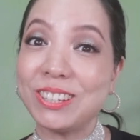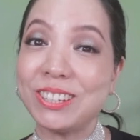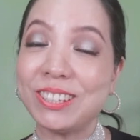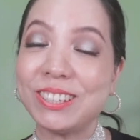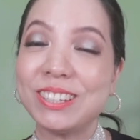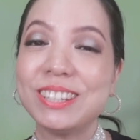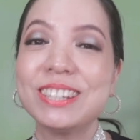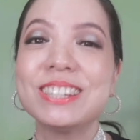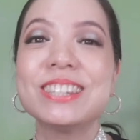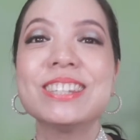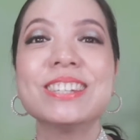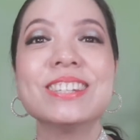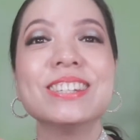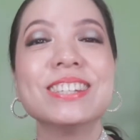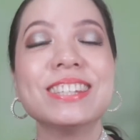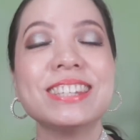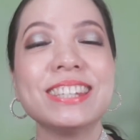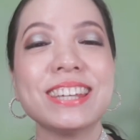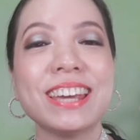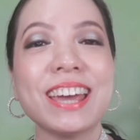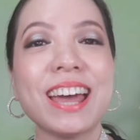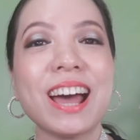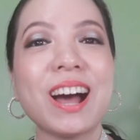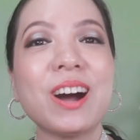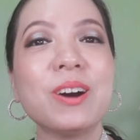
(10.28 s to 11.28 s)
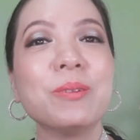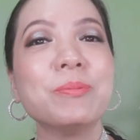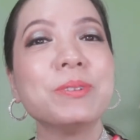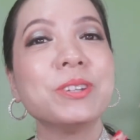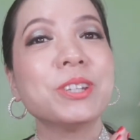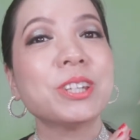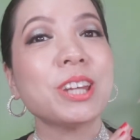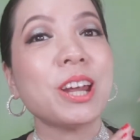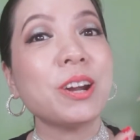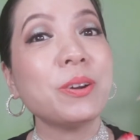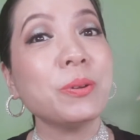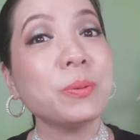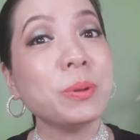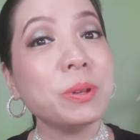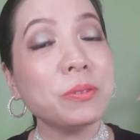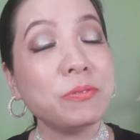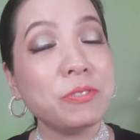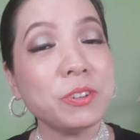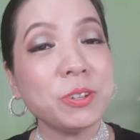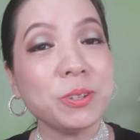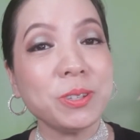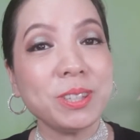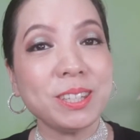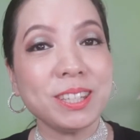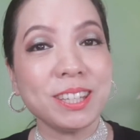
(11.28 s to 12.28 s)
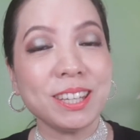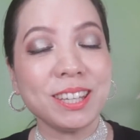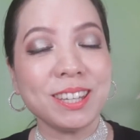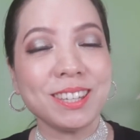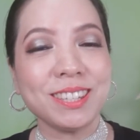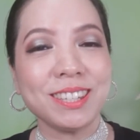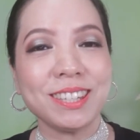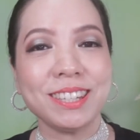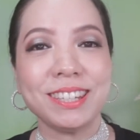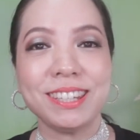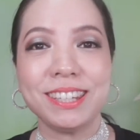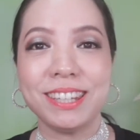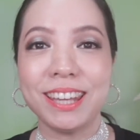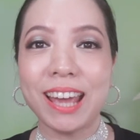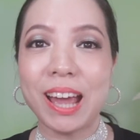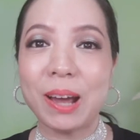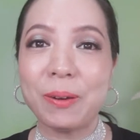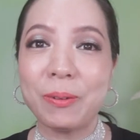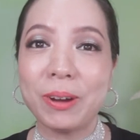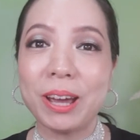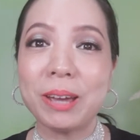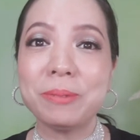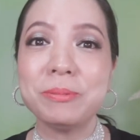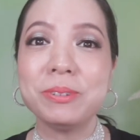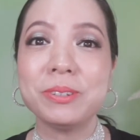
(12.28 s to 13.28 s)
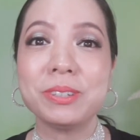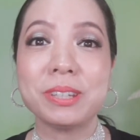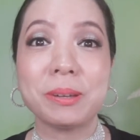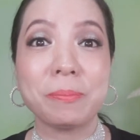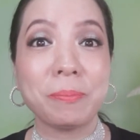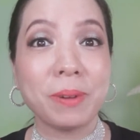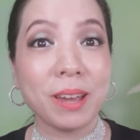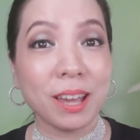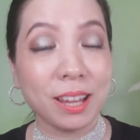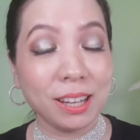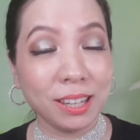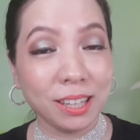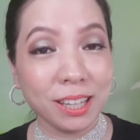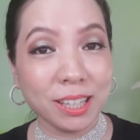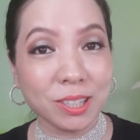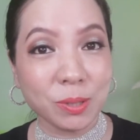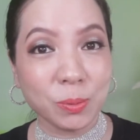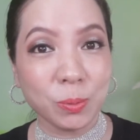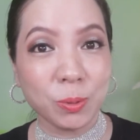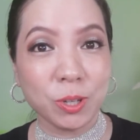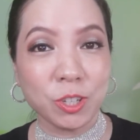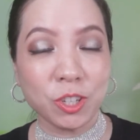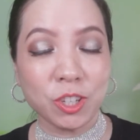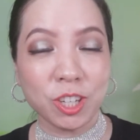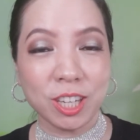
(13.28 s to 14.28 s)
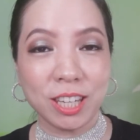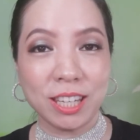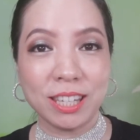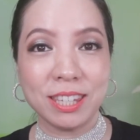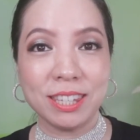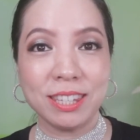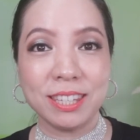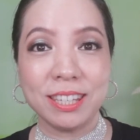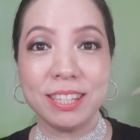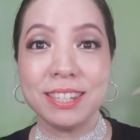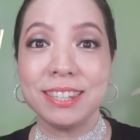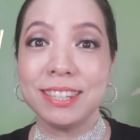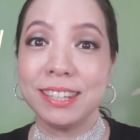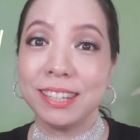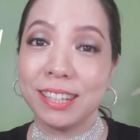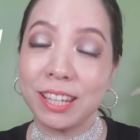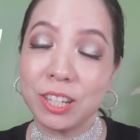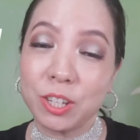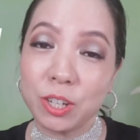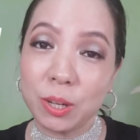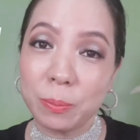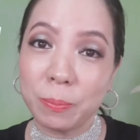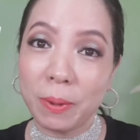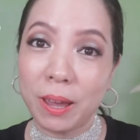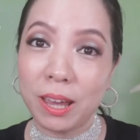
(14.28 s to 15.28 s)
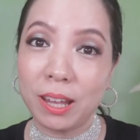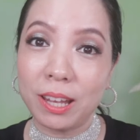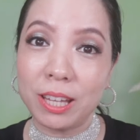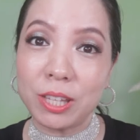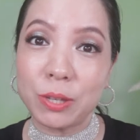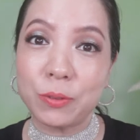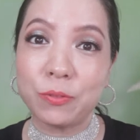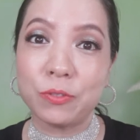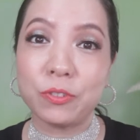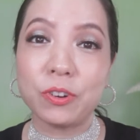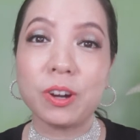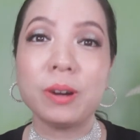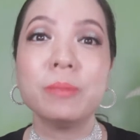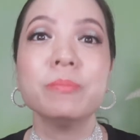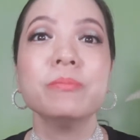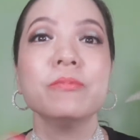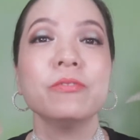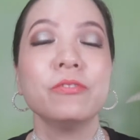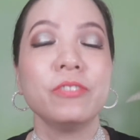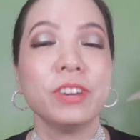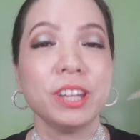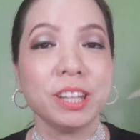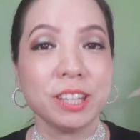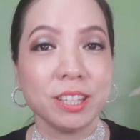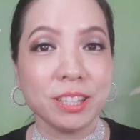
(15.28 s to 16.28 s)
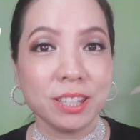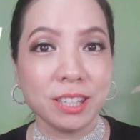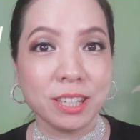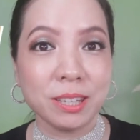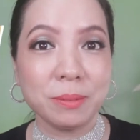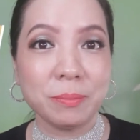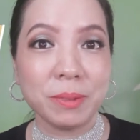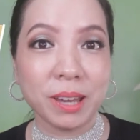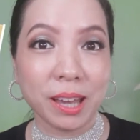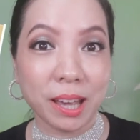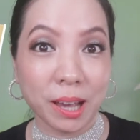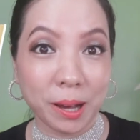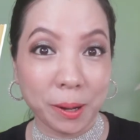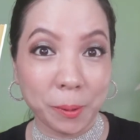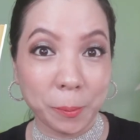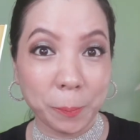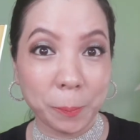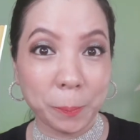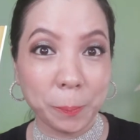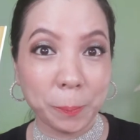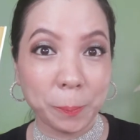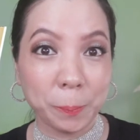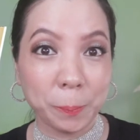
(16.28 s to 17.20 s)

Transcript: Lulu. Today I'll be sharing with you dears the DIYDTP palette, which is the signature palette from Vanity Makeup.